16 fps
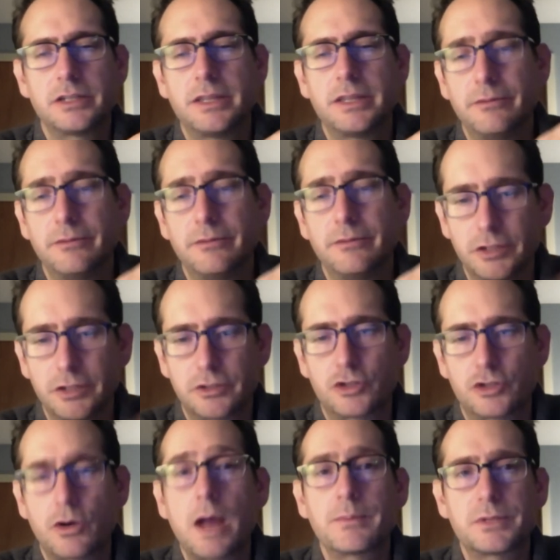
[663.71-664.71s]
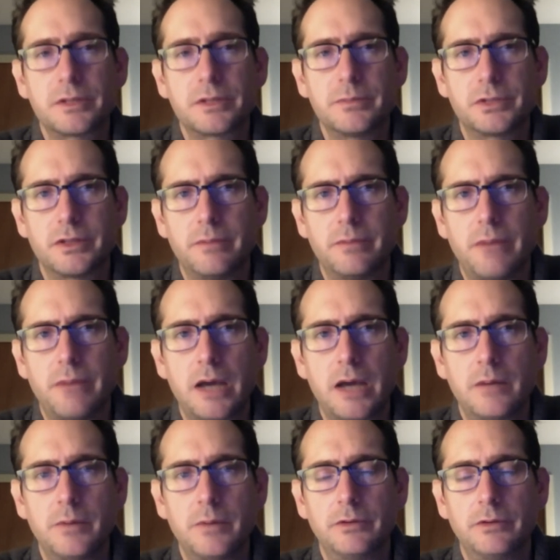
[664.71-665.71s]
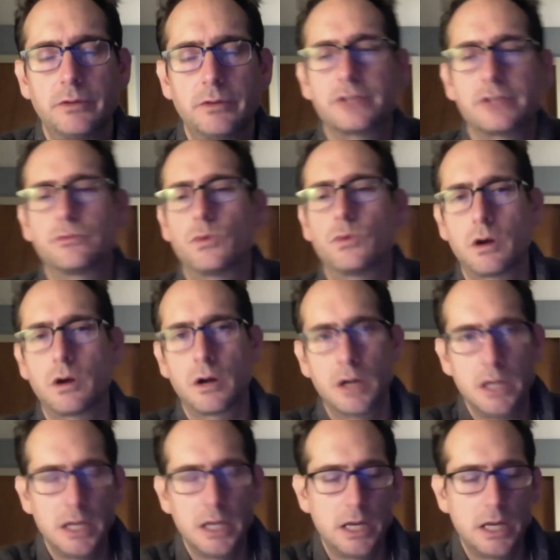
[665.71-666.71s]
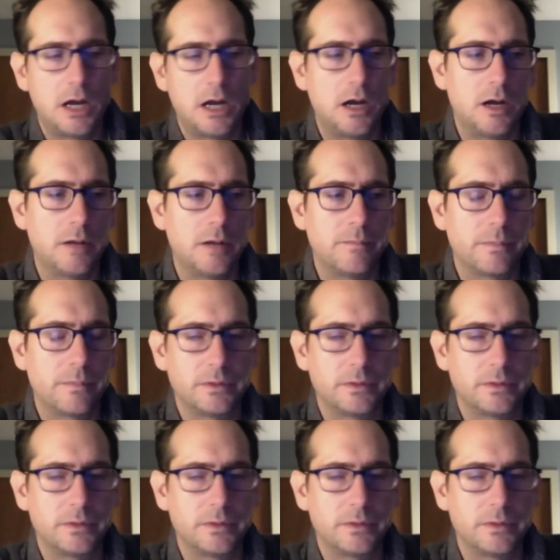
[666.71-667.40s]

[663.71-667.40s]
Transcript: and then just drops them to the bottom of a reservoir um,